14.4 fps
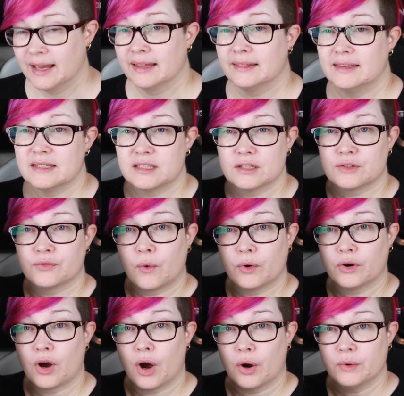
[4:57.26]
This is
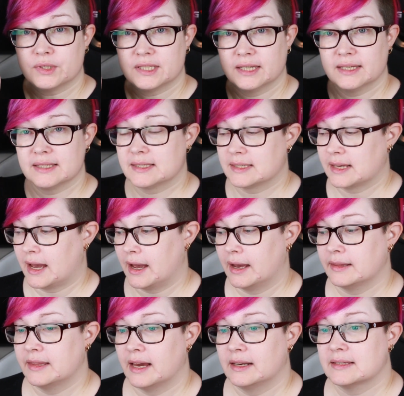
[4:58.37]
for Otis.
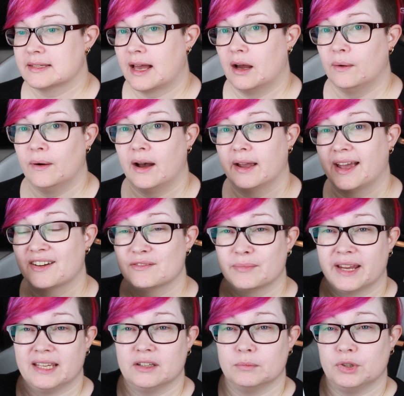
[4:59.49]
That is how I have
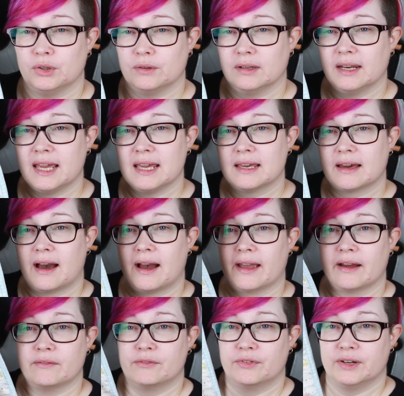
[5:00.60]
made them unique. I
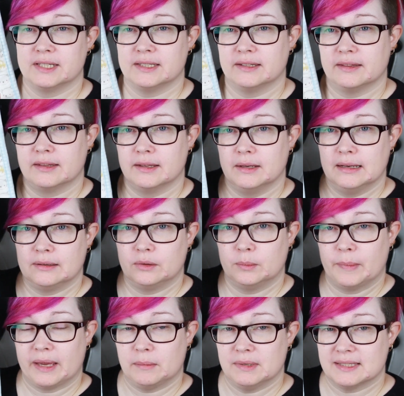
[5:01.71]
have written the little
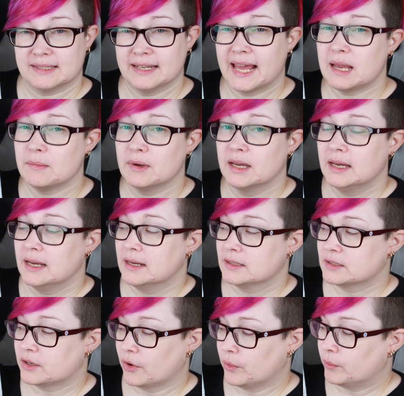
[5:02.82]
baby's name.
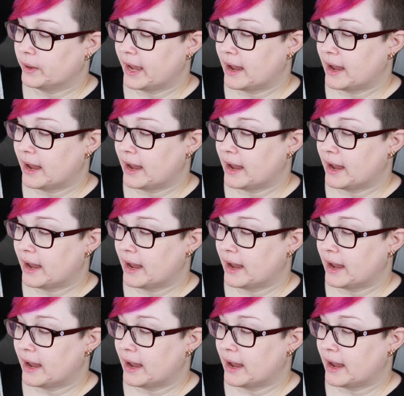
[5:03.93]
So we